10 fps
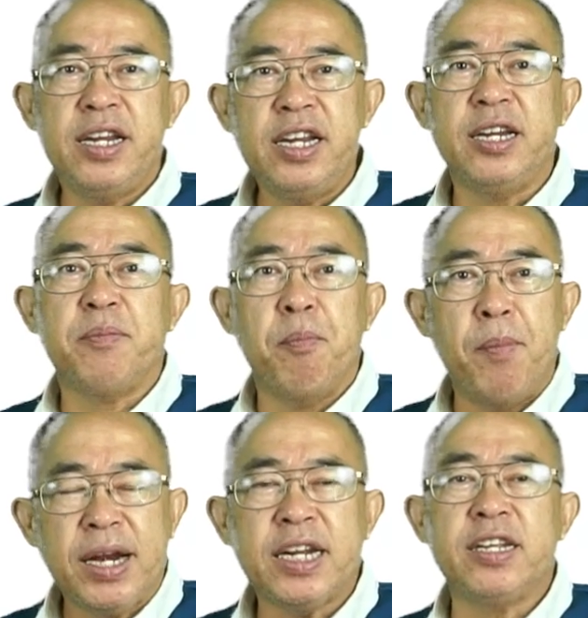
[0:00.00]
it
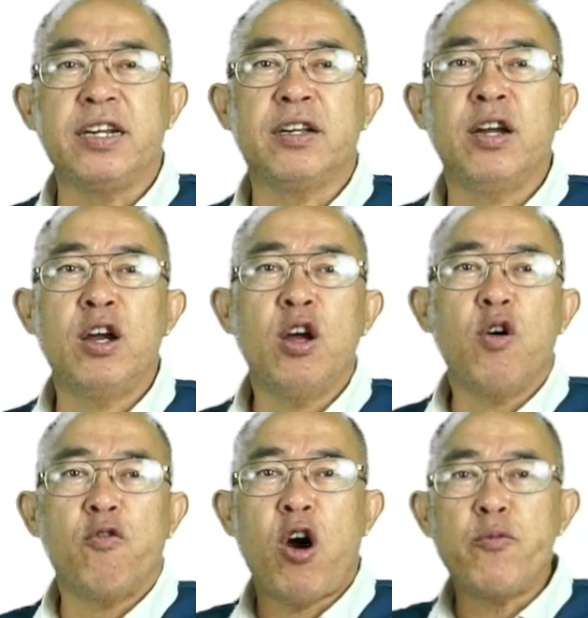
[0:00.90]
magnetic
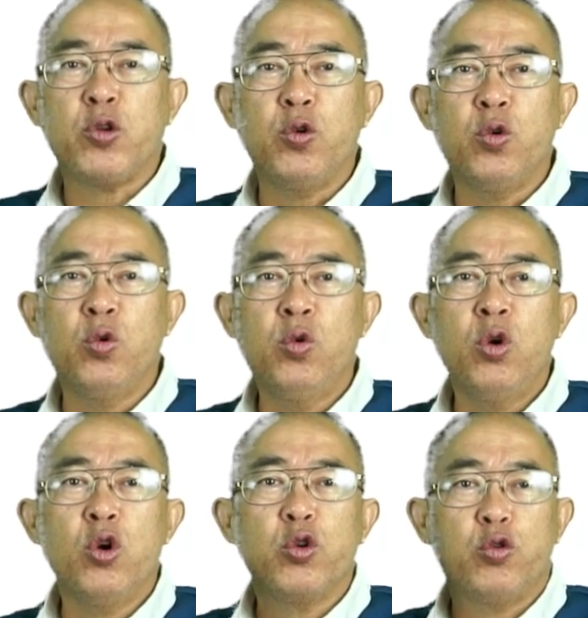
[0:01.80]
from 2
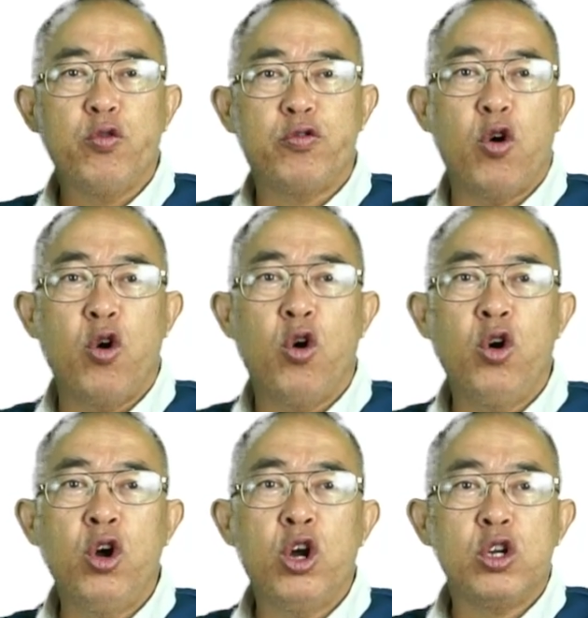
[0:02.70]
to 4
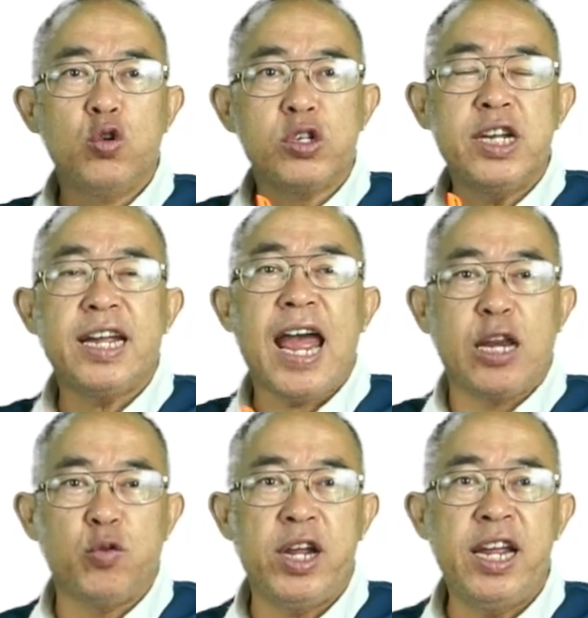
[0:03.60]
to 6 and
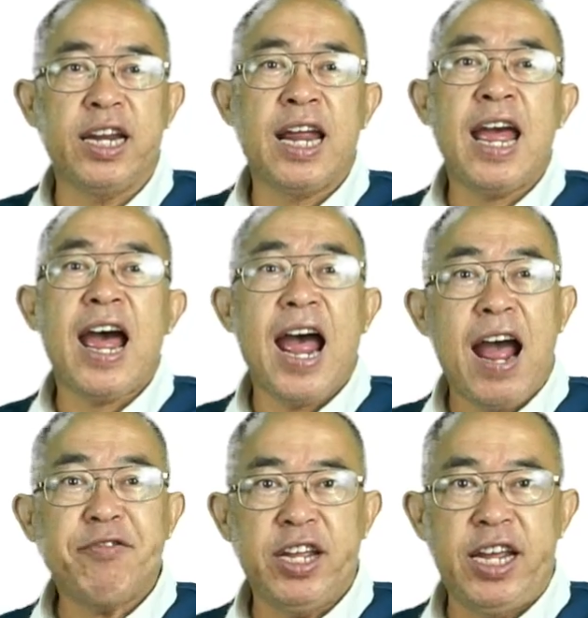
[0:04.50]
to 8
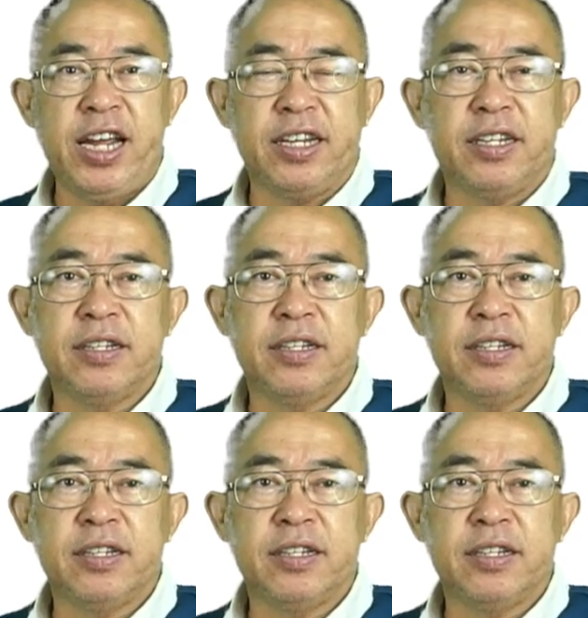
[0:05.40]
after 8